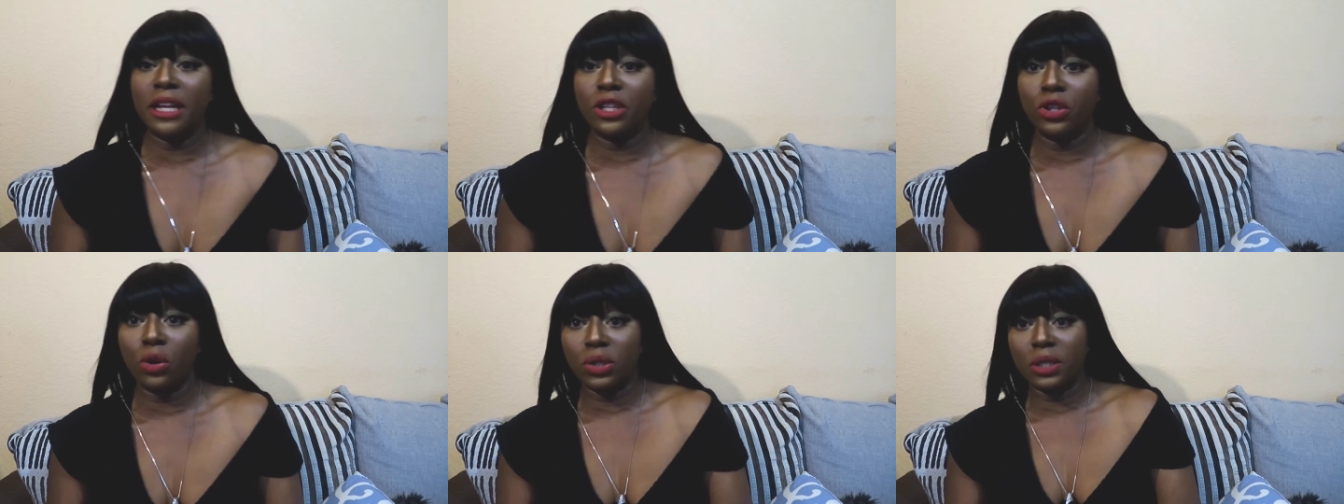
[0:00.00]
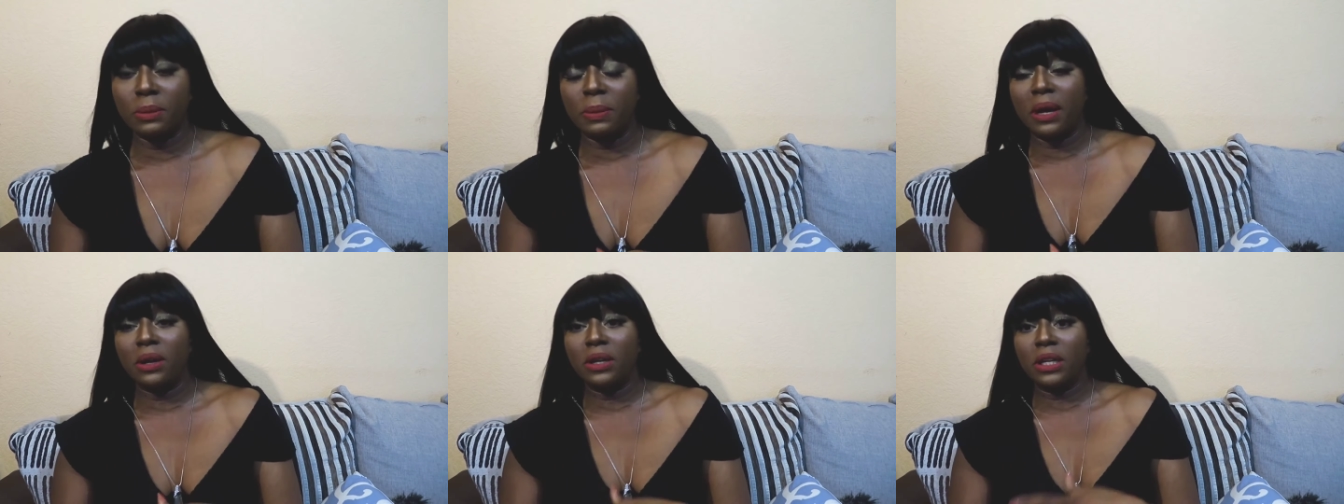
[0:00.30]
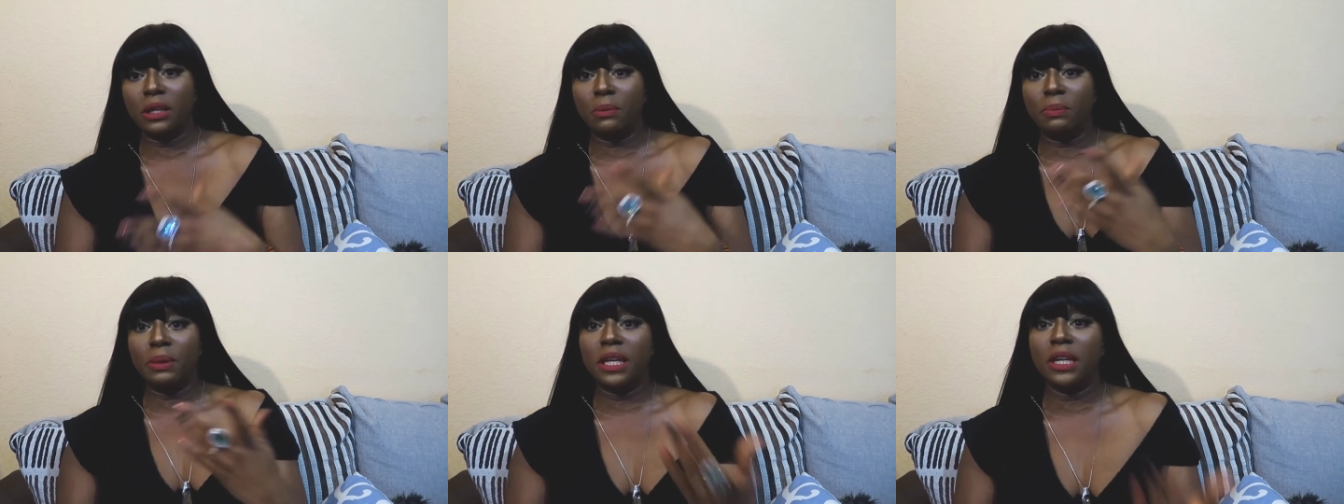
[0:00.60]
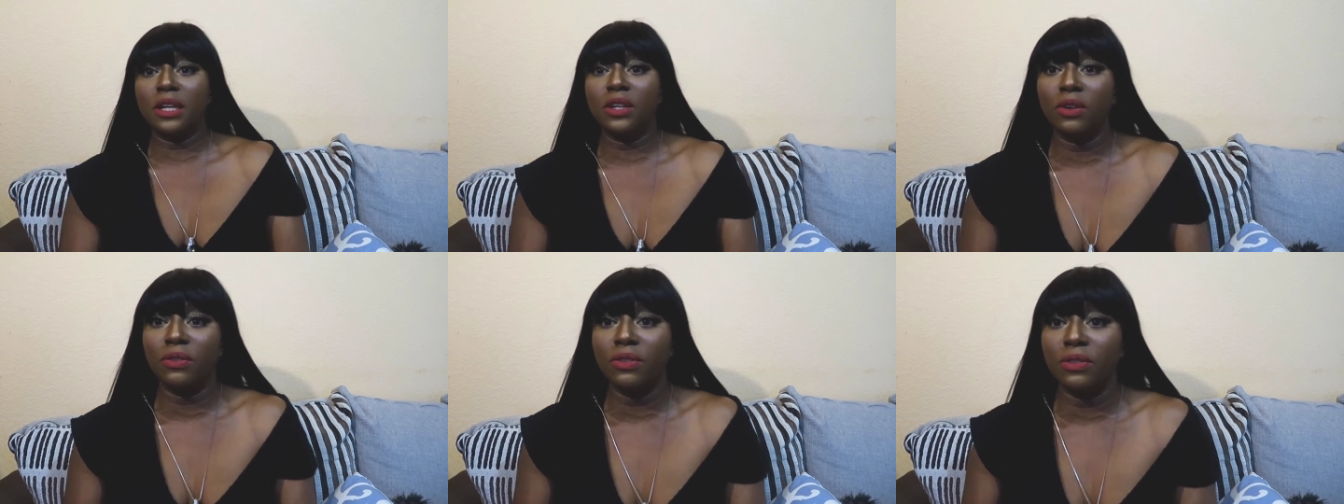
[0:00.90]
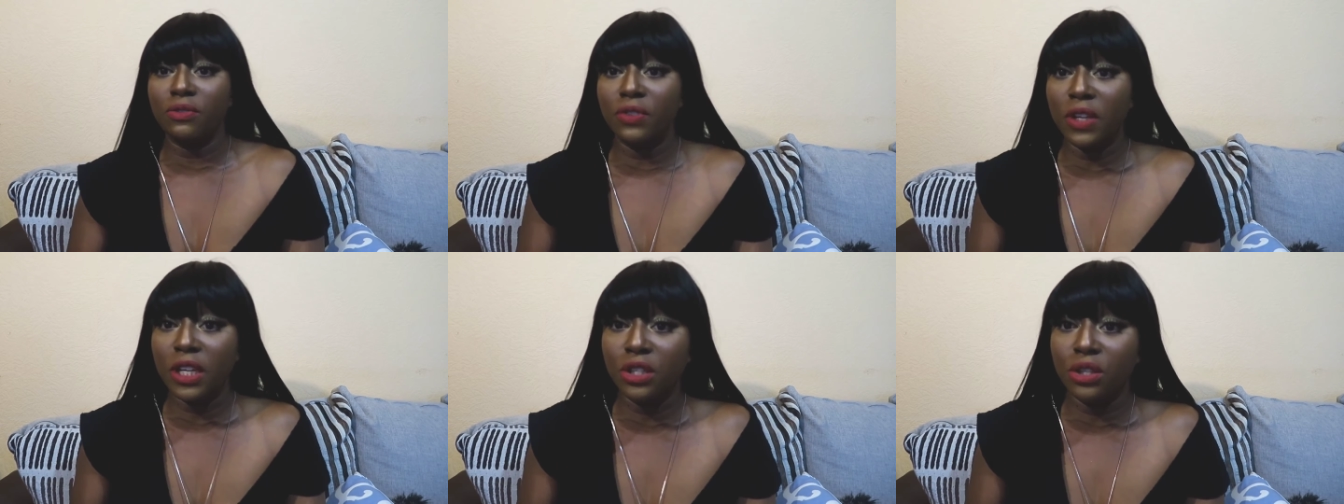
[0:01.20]
I talked about in the beginning of
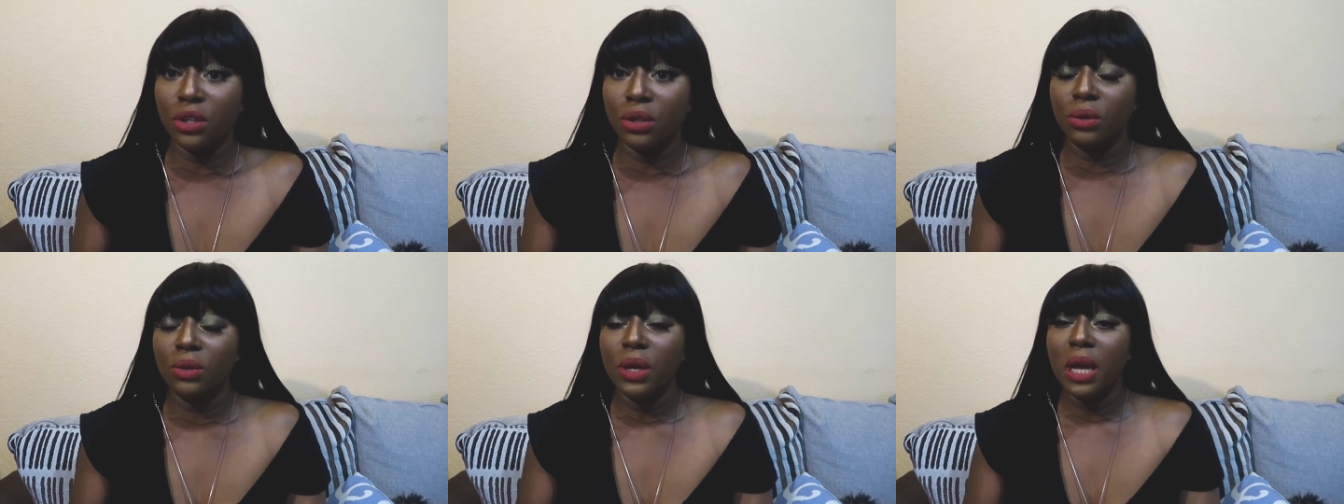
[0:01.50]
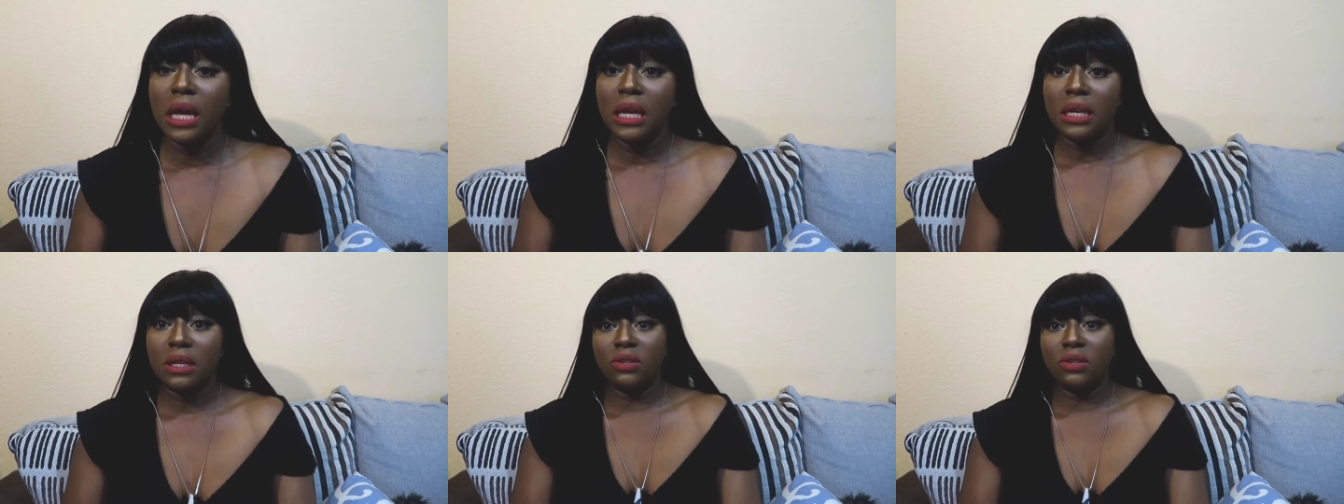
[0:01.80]
the video